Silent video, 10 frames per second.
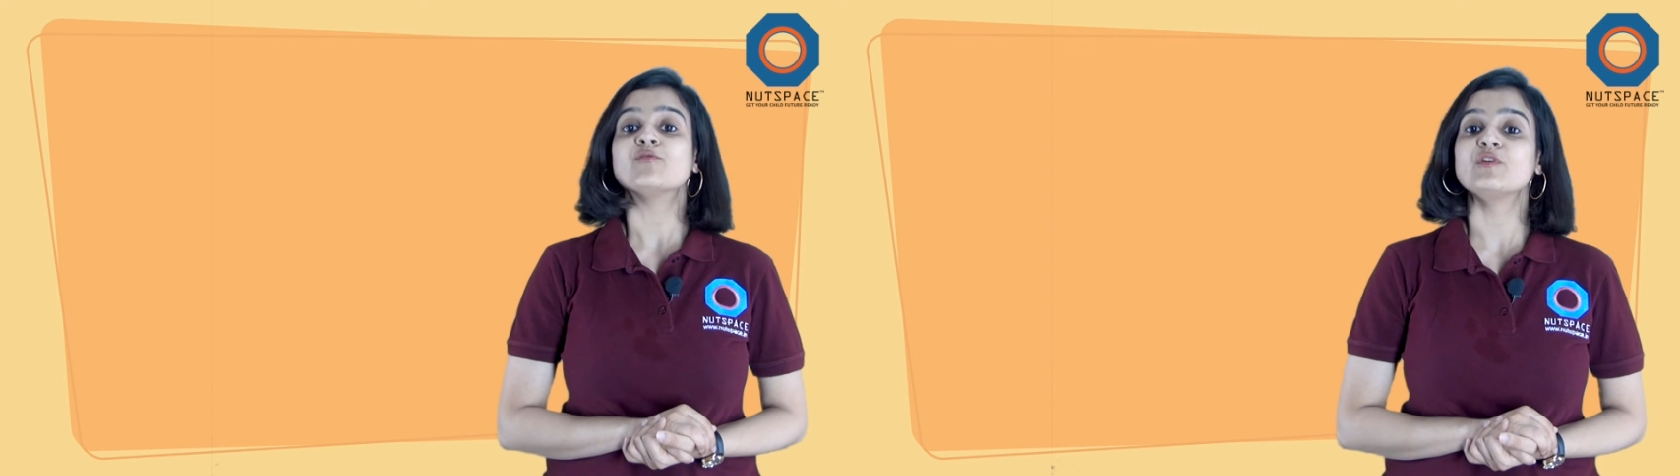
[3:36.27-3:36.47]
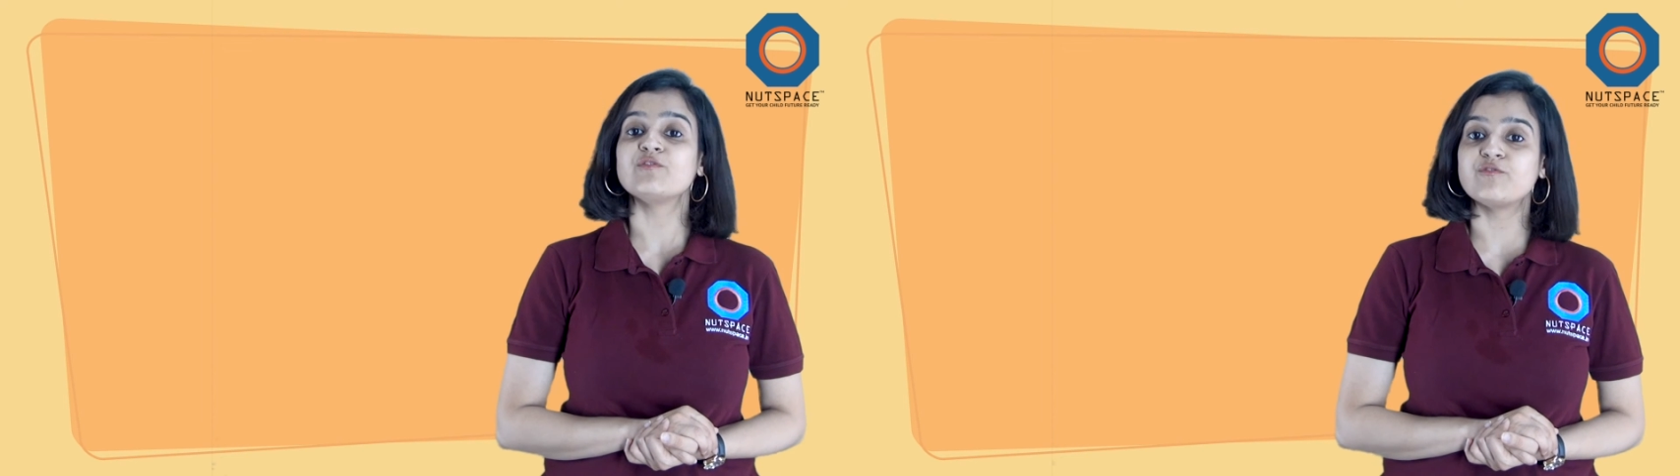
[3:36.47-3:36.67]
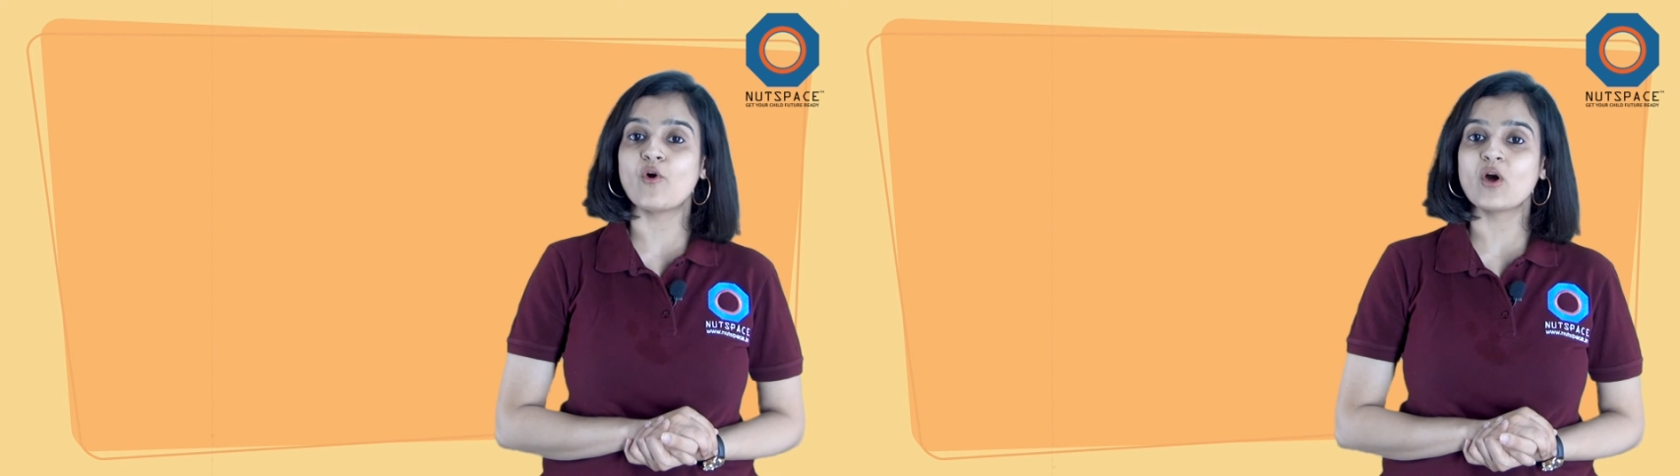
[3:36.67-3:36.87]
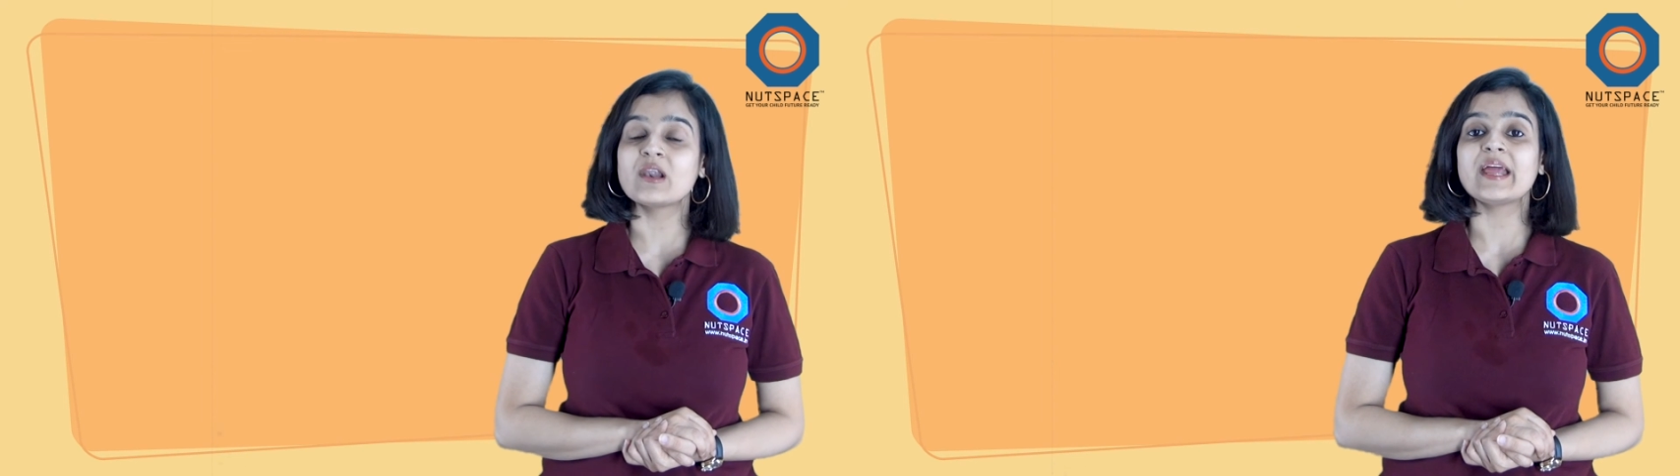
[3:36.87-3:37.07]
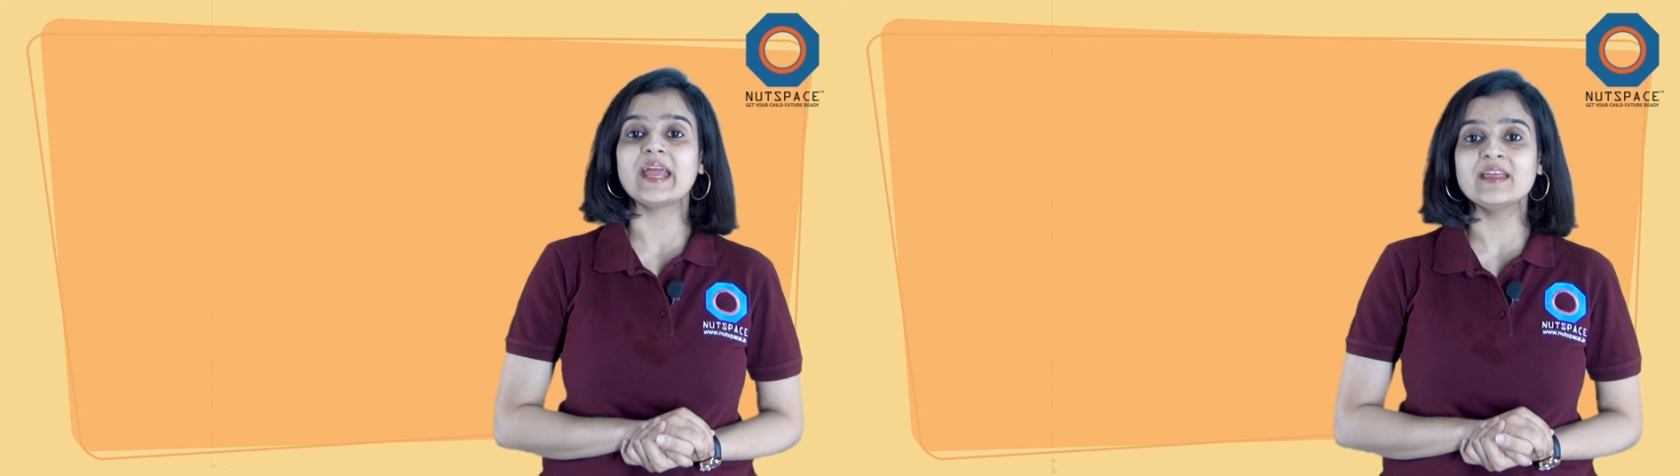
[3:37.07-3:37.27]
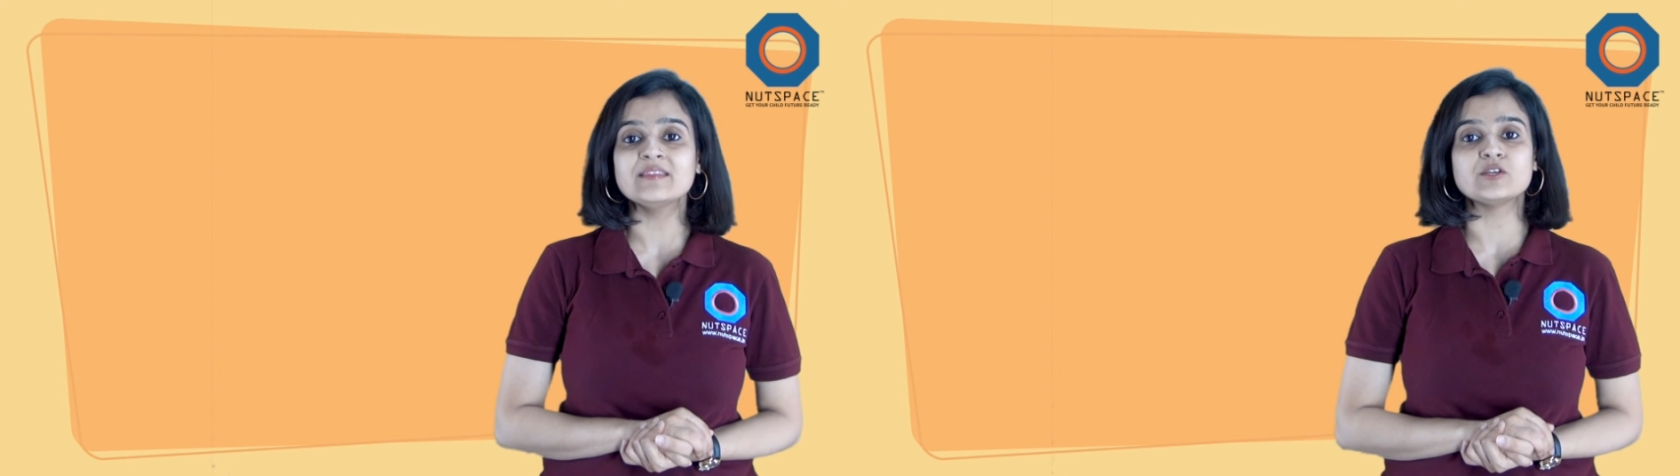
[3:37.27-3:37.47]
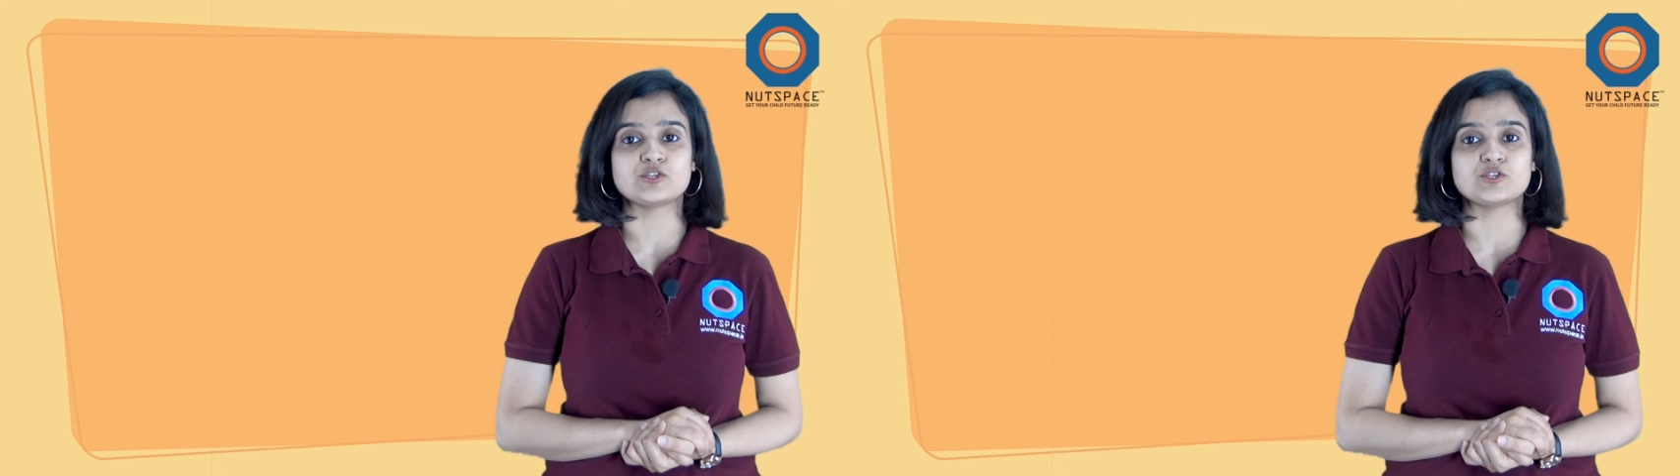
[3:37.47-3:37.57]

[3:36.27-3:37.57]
will fall in the